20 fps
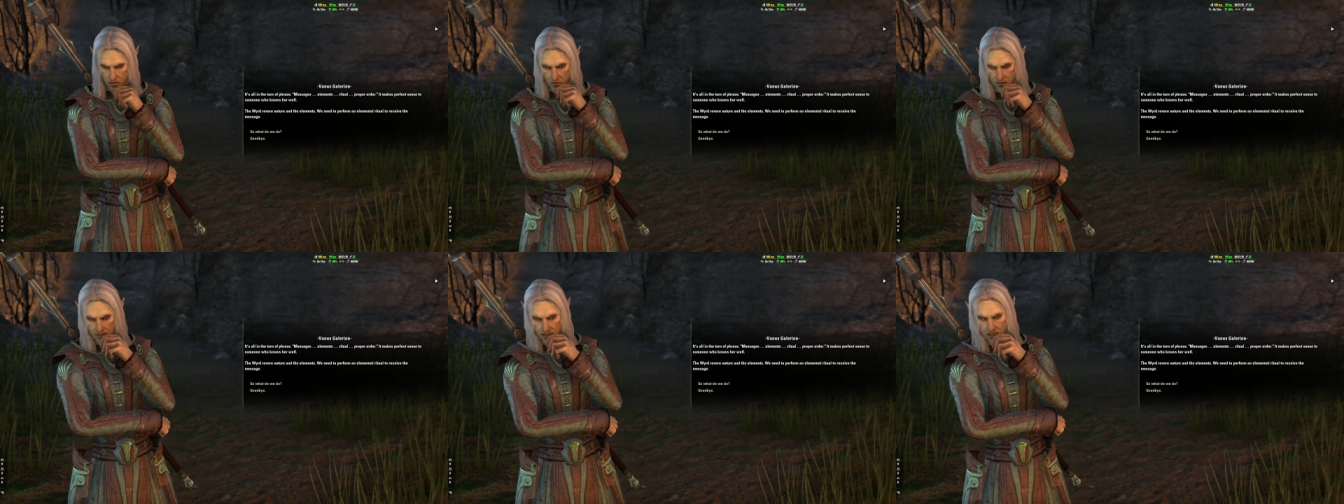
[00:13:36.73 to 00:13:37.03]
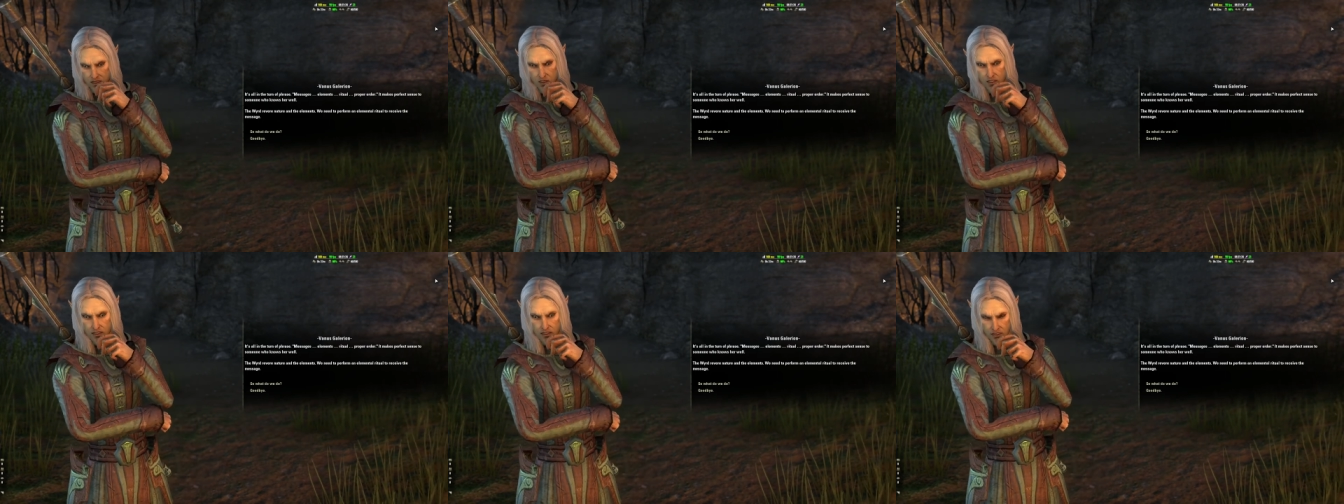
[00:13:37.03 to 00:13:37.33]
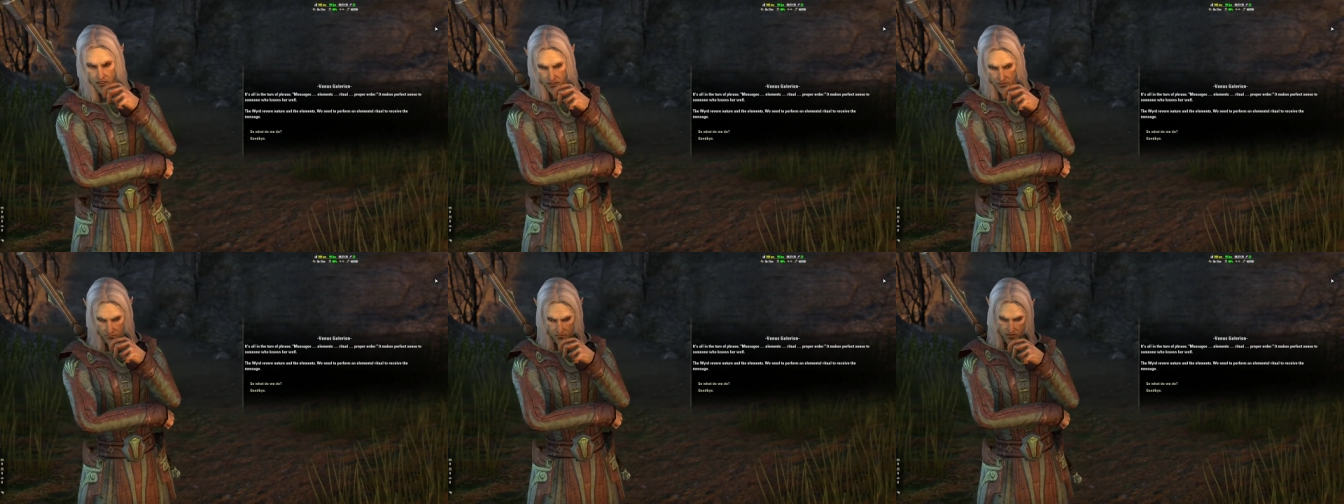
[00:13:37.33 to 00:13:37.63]
The Wyrd
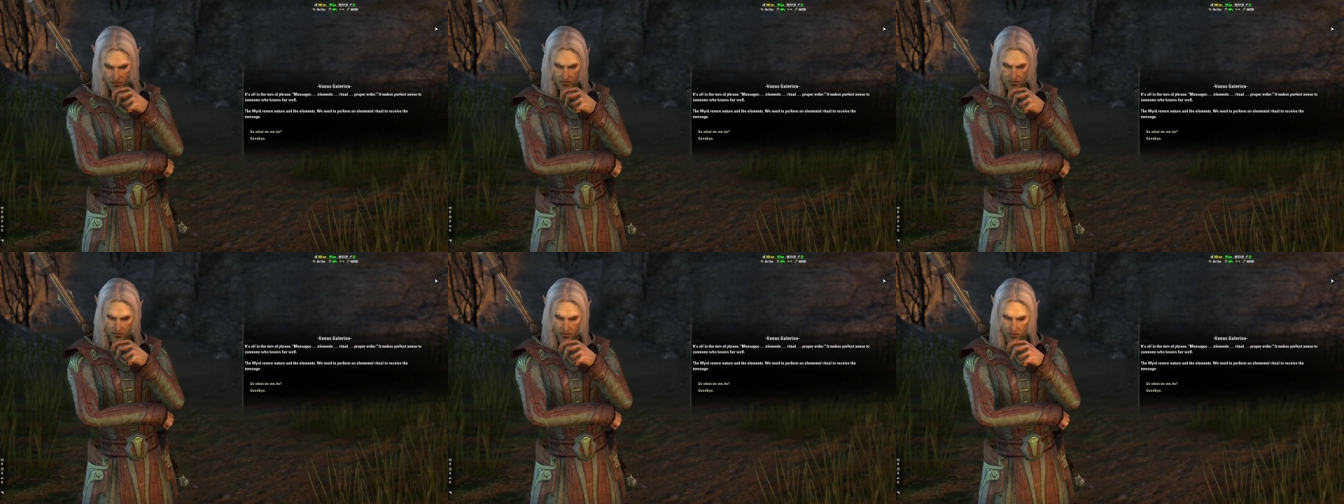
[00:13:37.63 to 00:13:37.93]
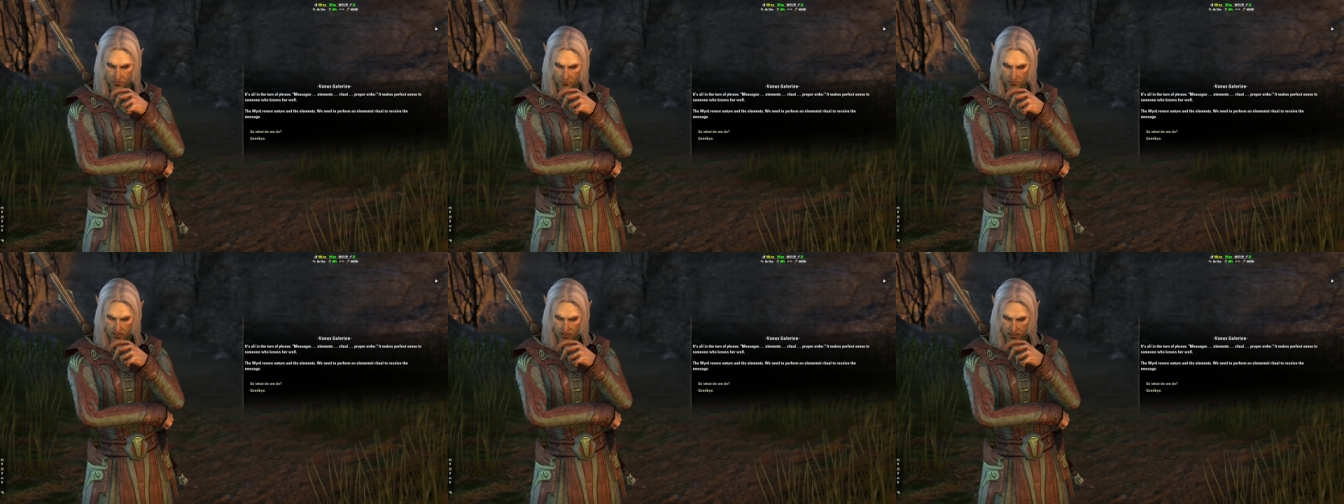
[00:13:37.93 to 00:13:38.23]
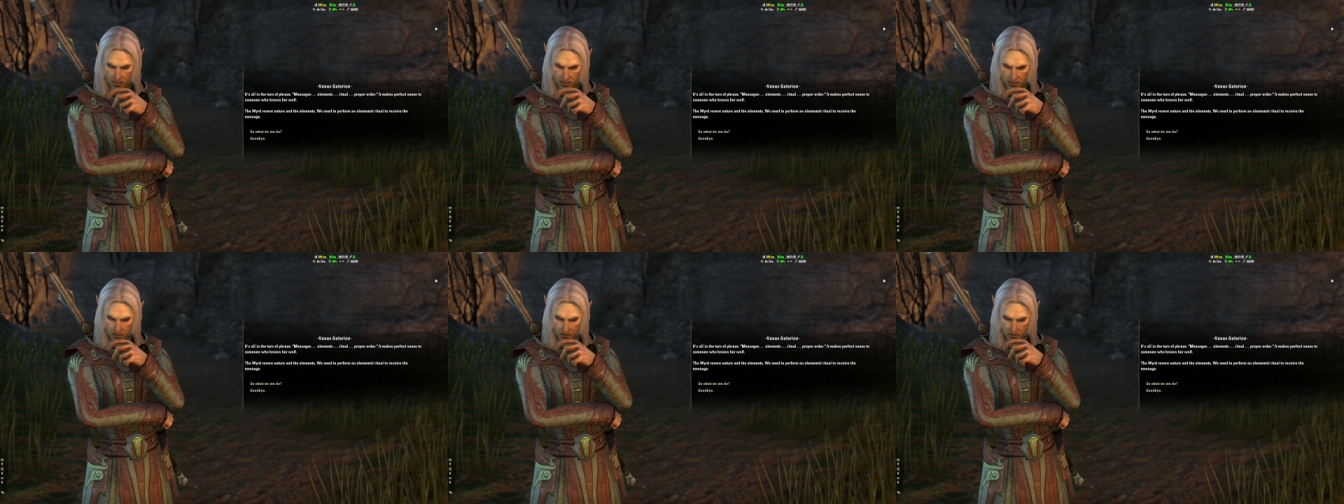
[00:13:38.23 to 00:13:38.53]
revere nature and
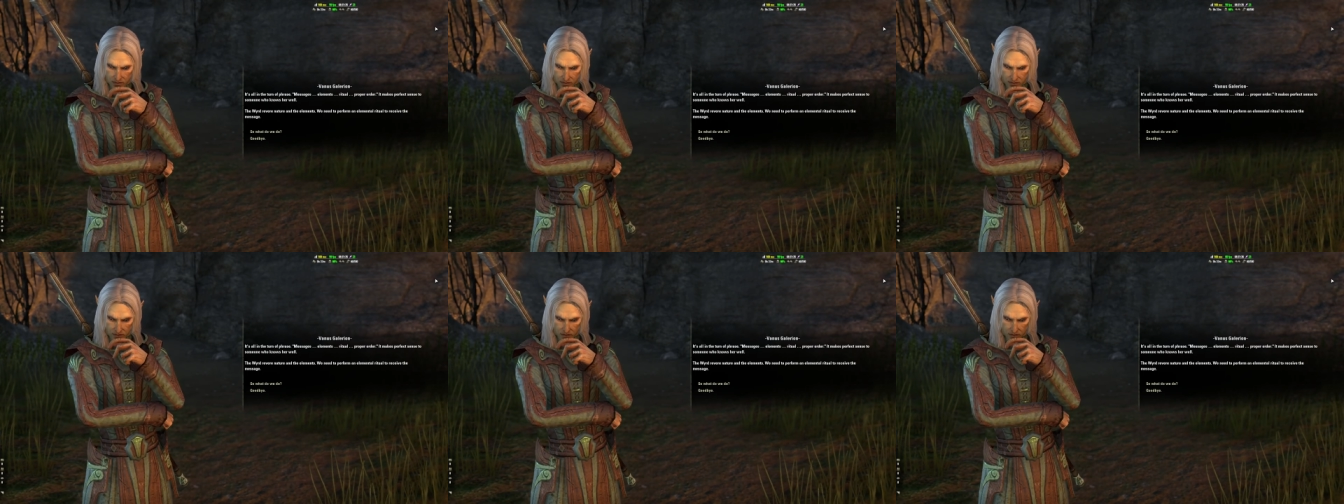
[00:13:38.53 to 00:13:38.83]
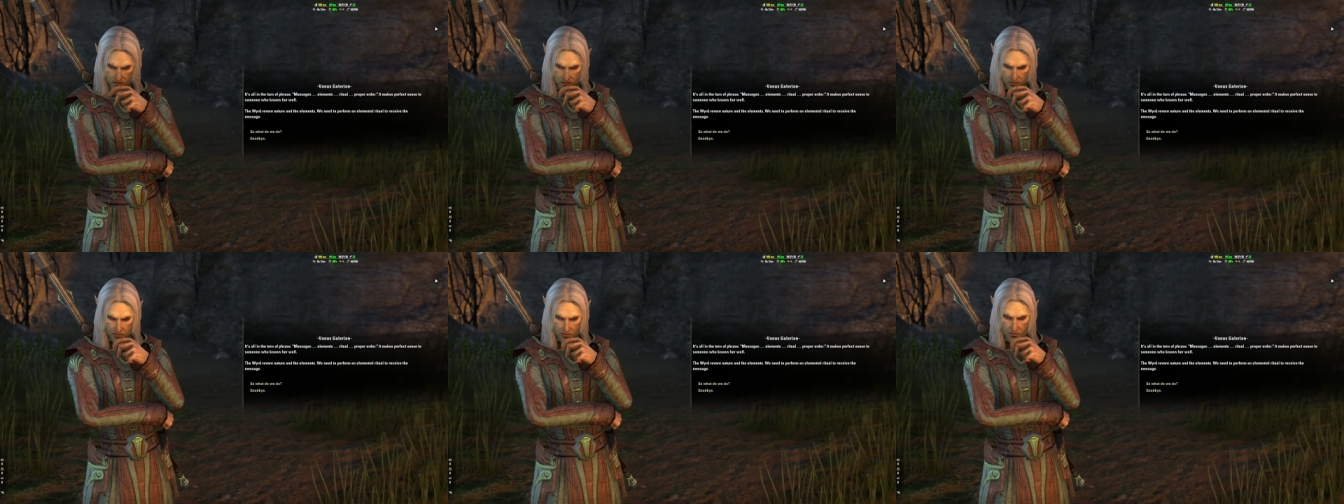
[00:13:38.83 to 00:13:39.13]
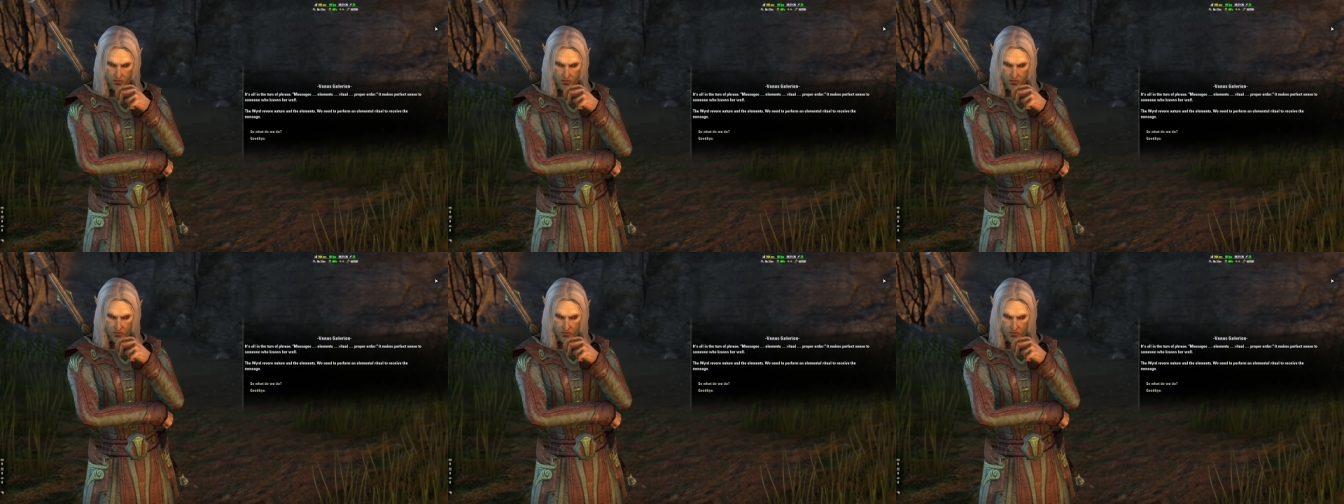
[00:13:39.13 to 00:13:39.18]
the elements.